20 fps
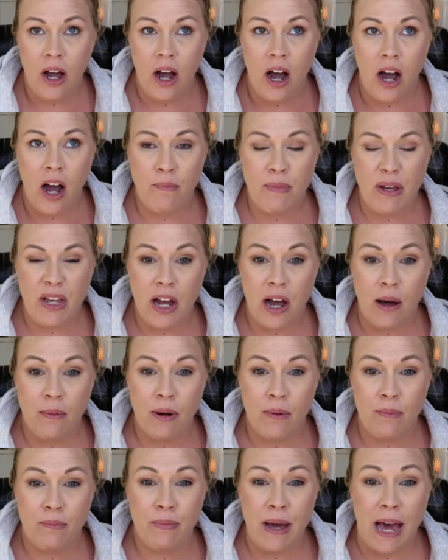um, become
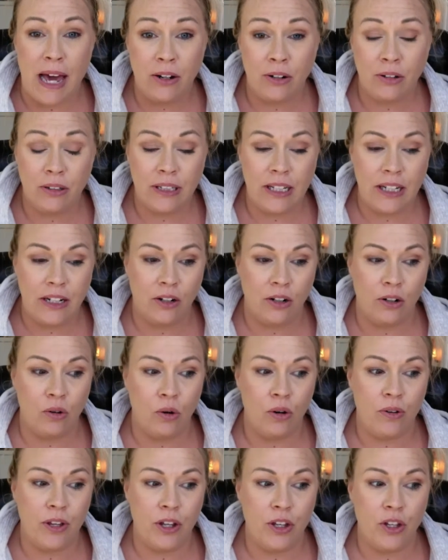a better leader
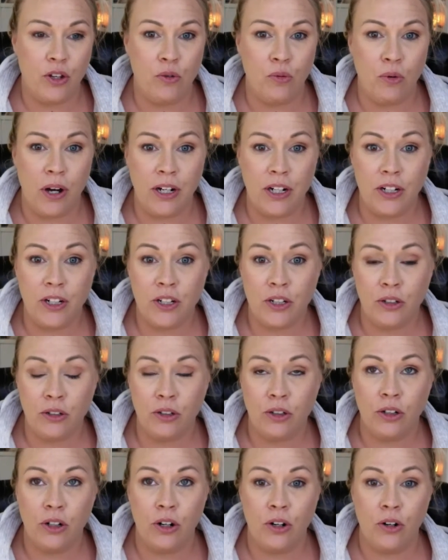or that you wanted to
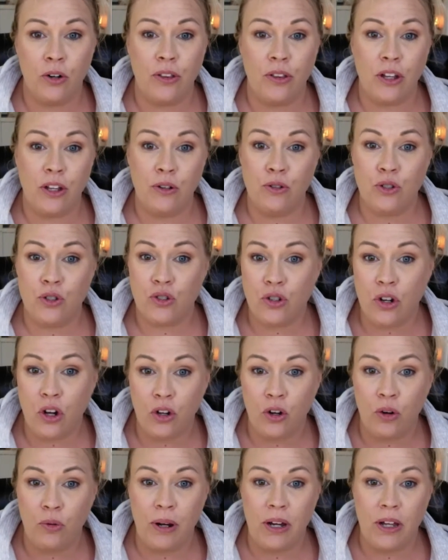learn or that you
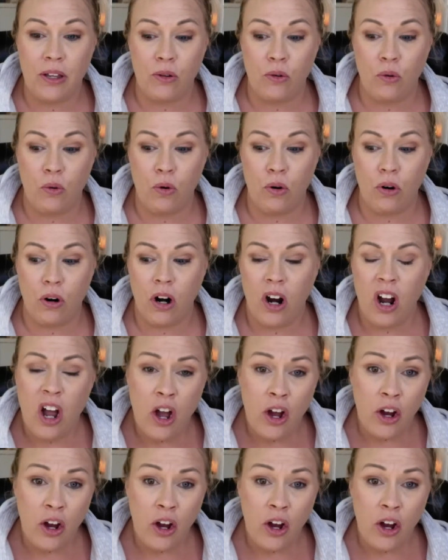struggle with or